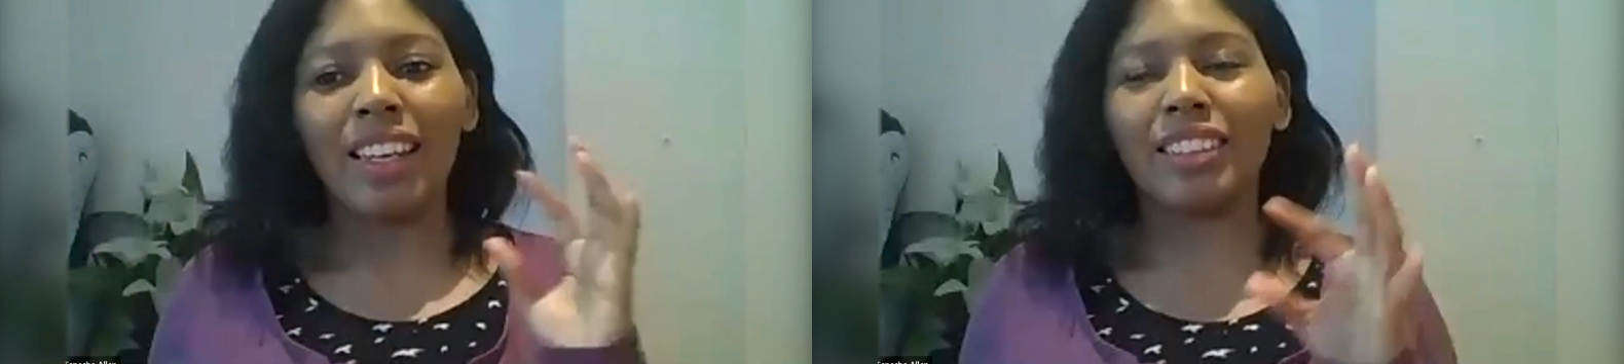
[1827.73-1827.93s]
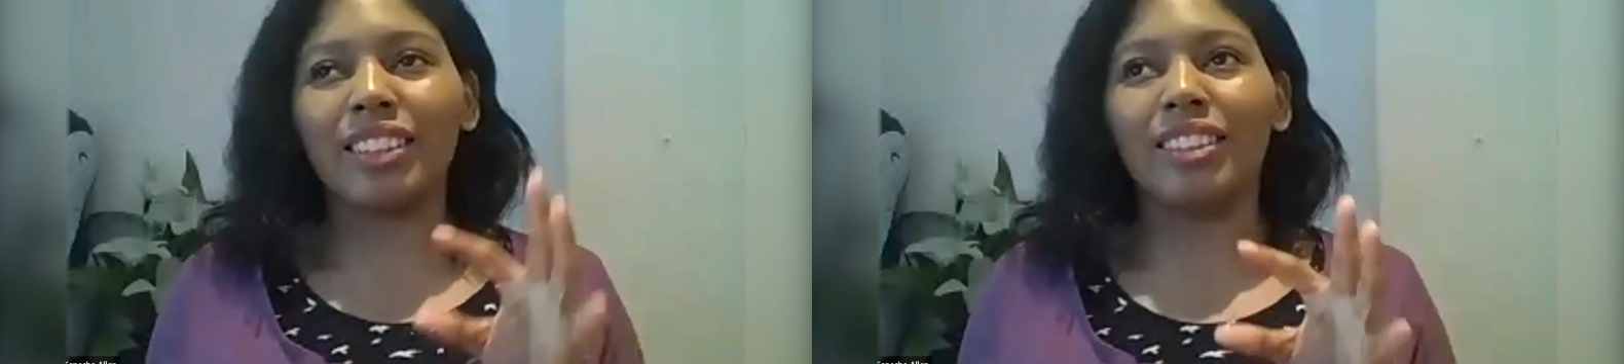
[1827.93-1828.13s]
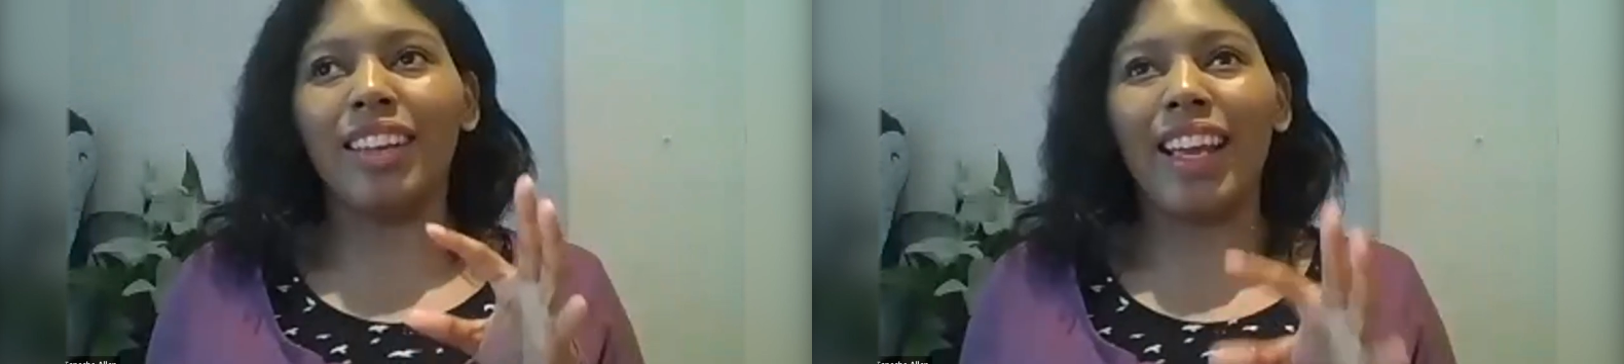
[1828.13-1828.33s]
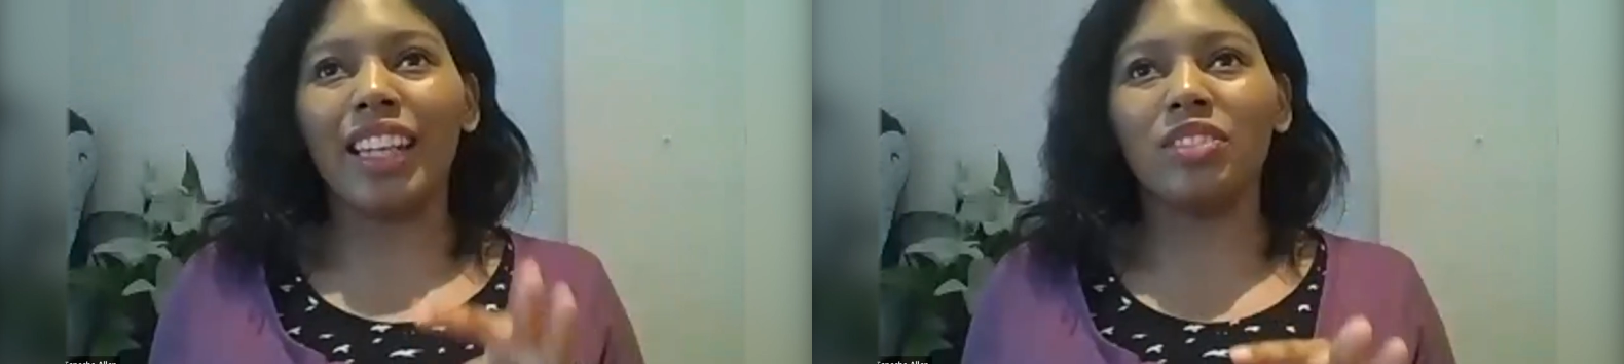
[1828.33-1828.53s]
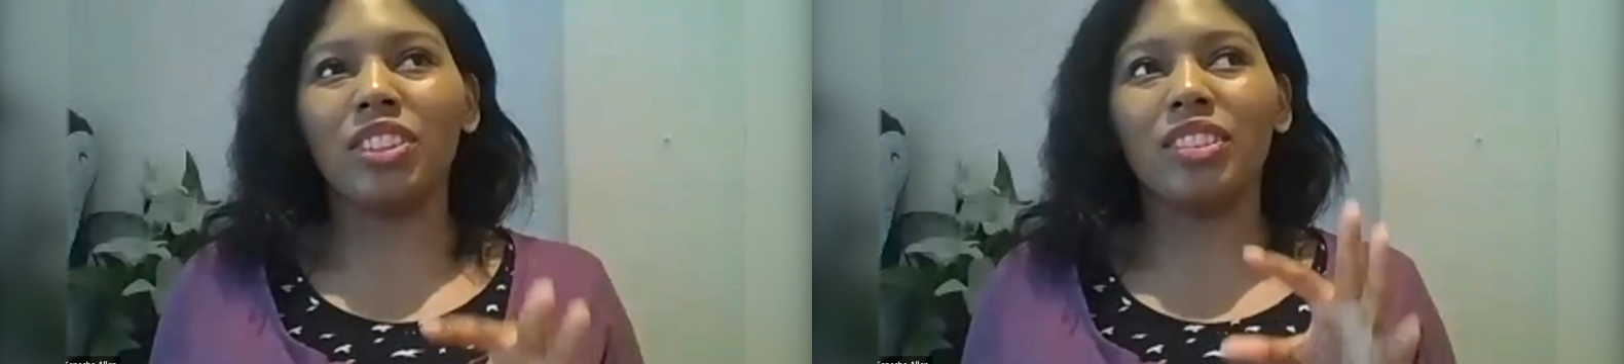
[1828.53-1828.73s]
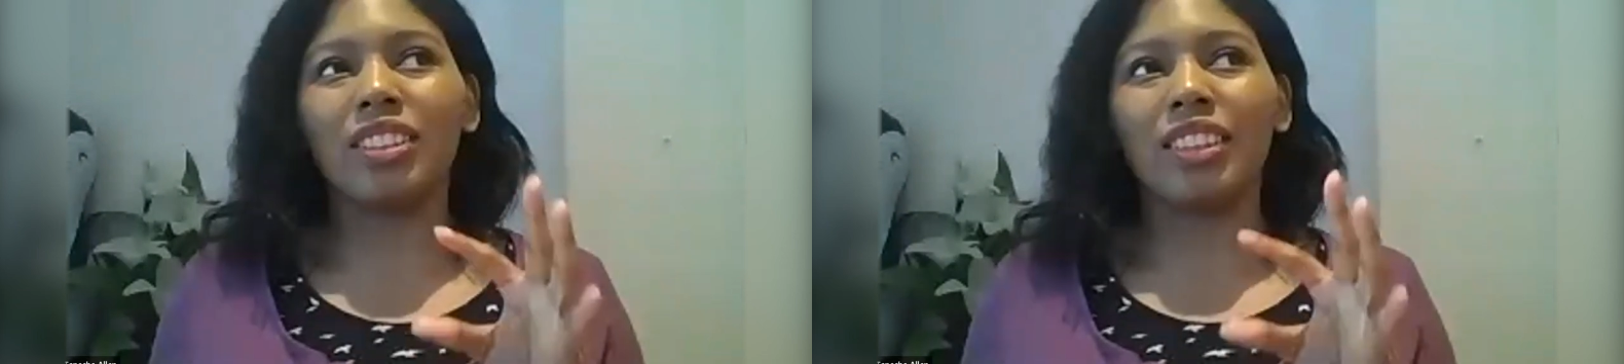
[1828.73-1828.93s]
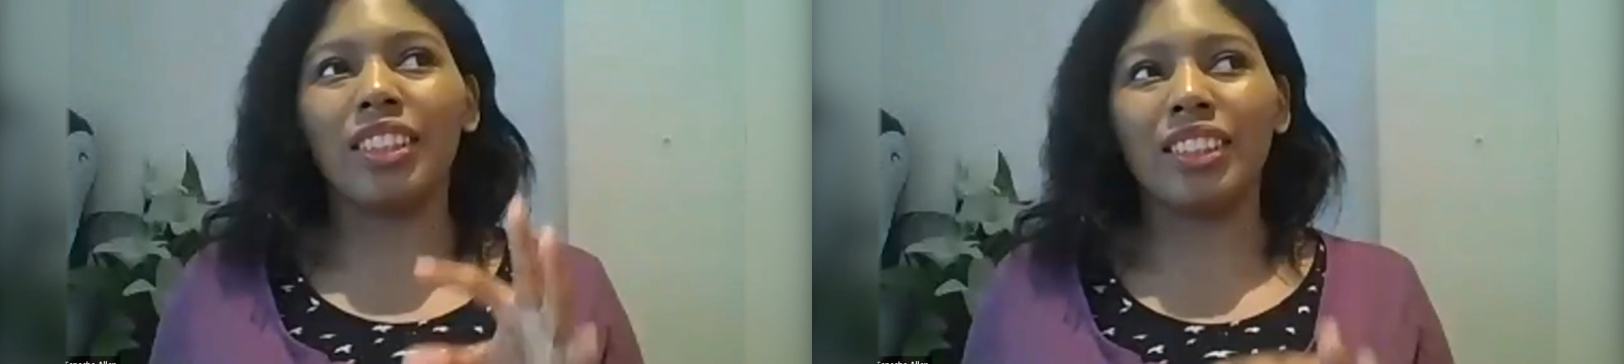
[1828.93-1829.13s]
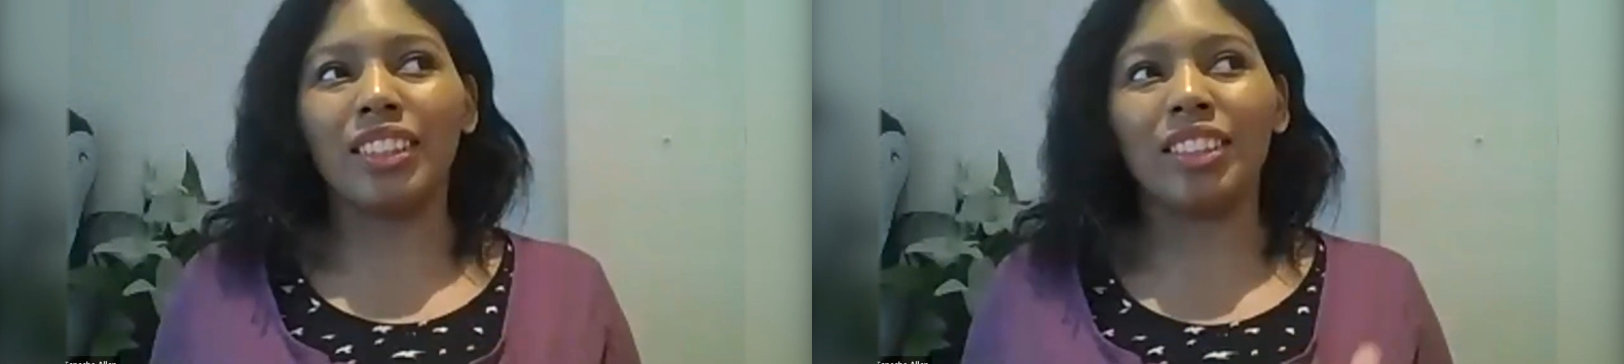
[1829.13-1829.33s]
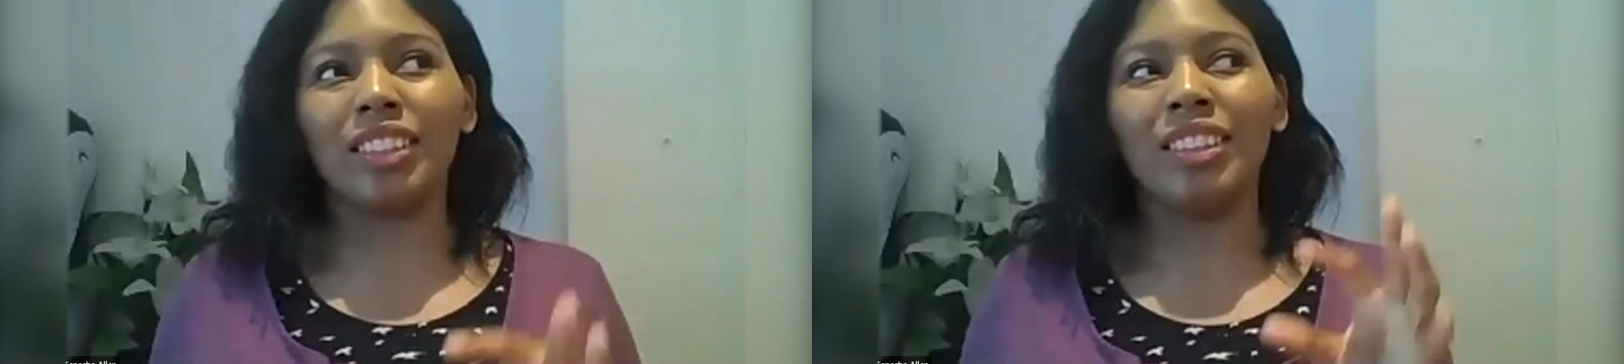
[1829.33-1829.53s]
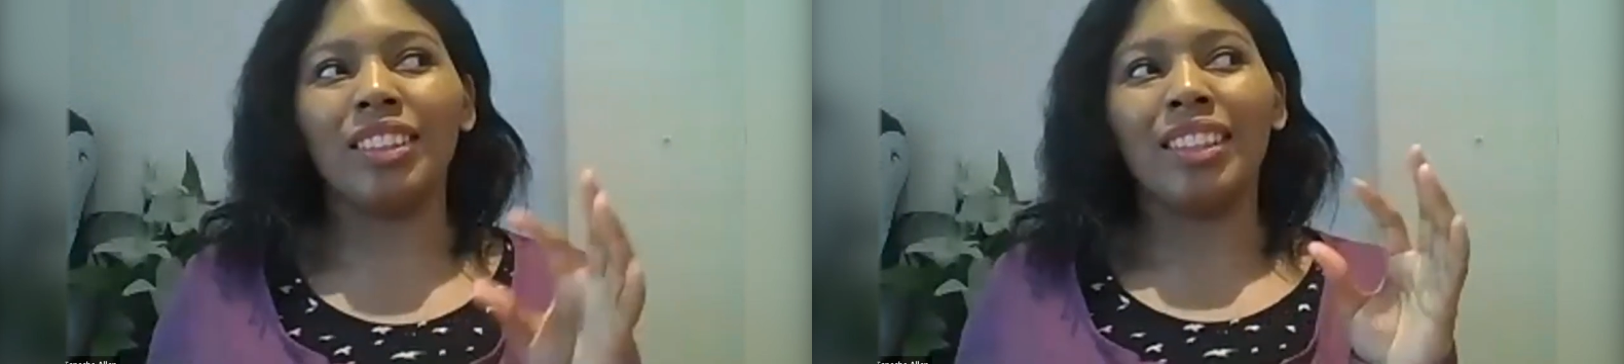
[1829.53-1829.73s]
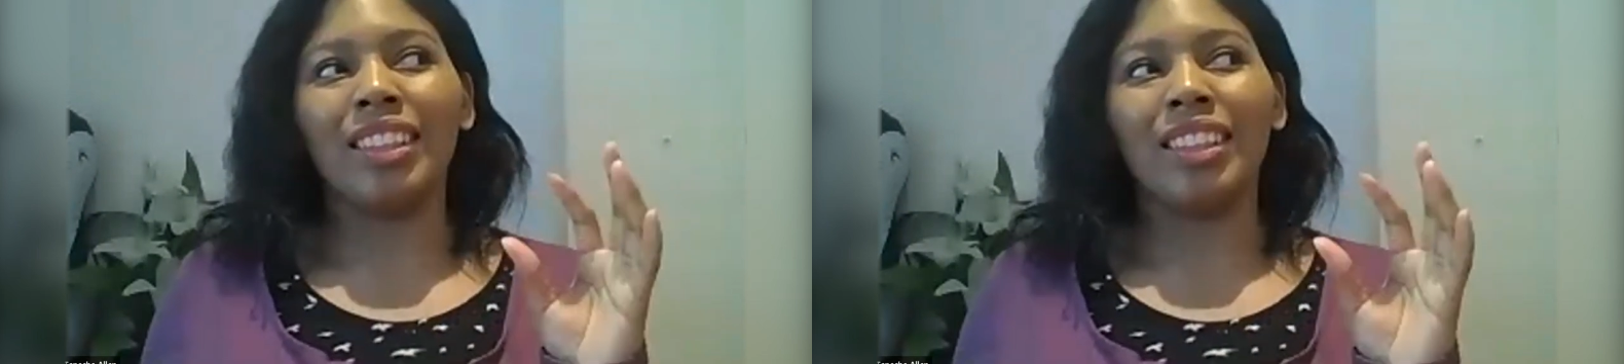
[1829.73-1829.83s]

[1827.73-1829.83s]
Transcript: And so animals could,